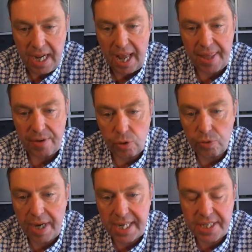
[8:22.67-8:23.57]
and they're
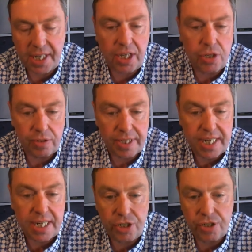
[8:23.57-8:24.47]
already
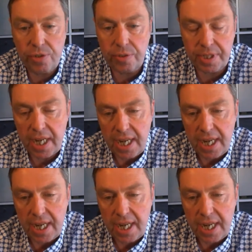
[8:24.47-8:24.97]
security assured.